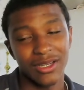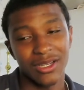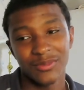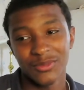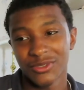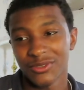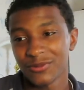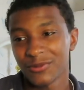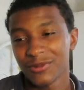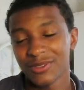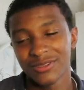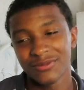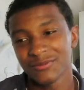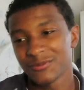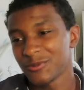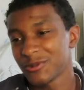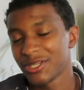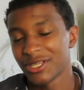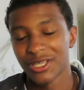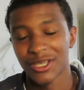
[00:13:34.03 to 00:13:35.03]
Come on,
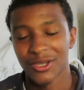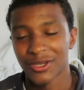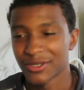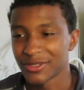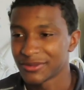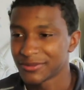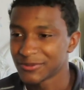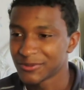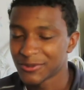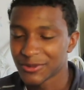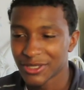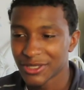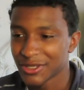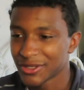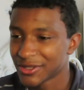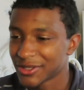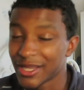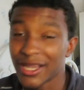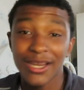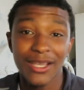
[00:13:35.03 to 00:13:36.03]
one of y'all,
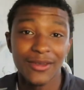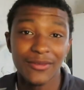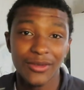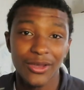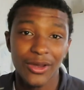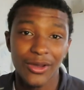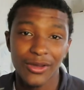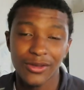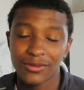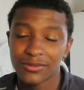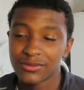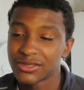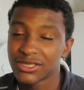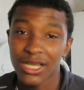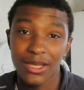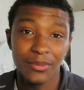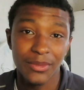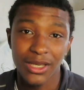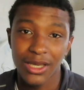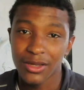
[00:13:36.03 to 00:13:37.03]
any of y'all,
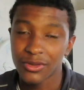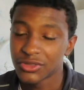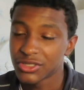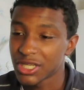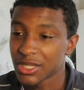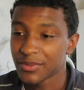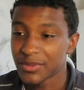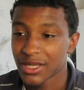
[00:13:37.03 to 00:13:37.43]
check me out.